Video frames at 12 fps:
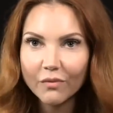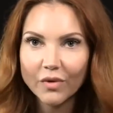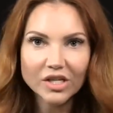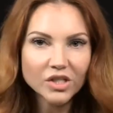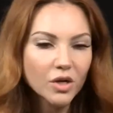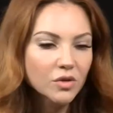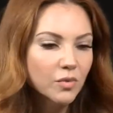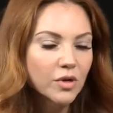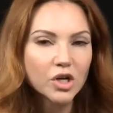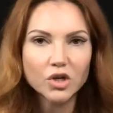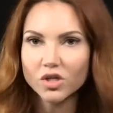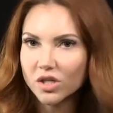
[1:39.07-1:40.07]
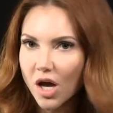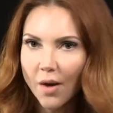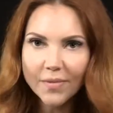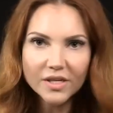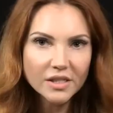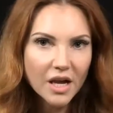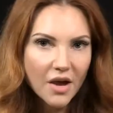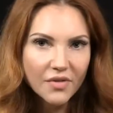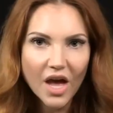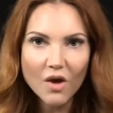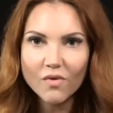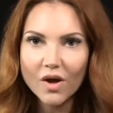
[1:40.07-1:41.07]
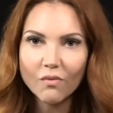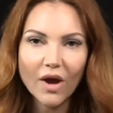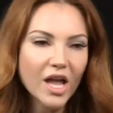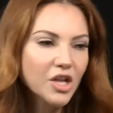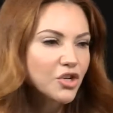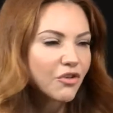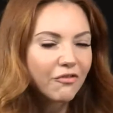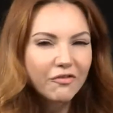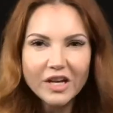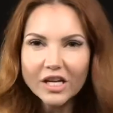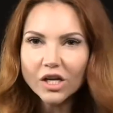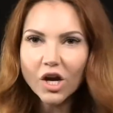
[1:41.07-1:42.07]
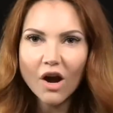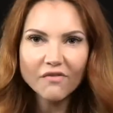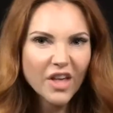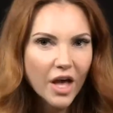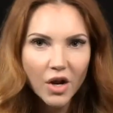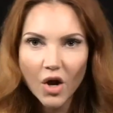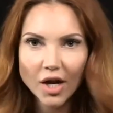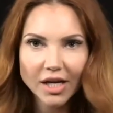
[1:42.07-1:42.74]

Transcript: runway shows where you're just up and down that runway and you're feeding off that